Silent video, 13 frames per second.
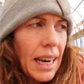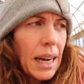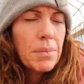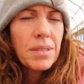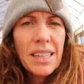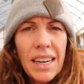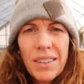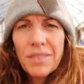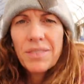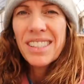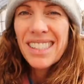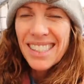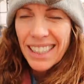lambs out of
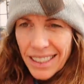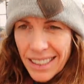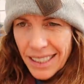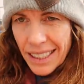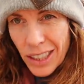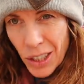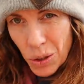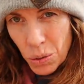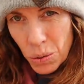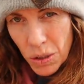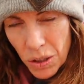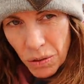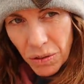60
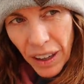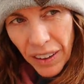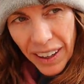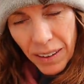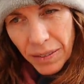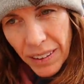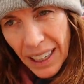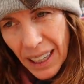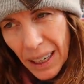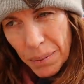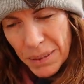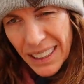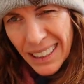ewes so far that have
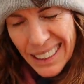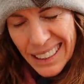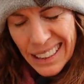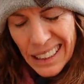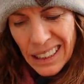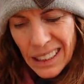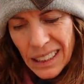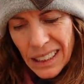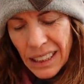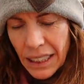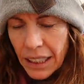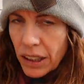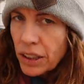
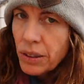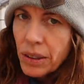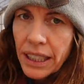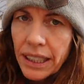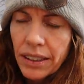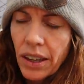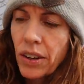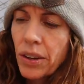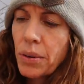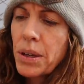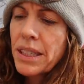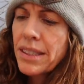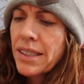lambed, including all the
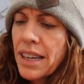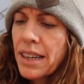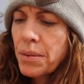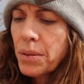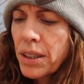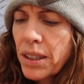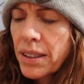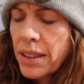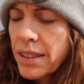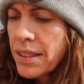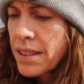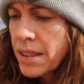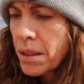ones that were
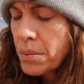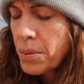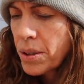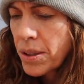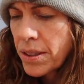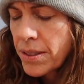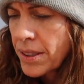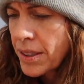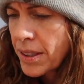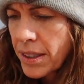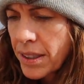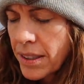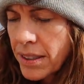stillborns
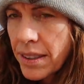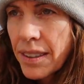or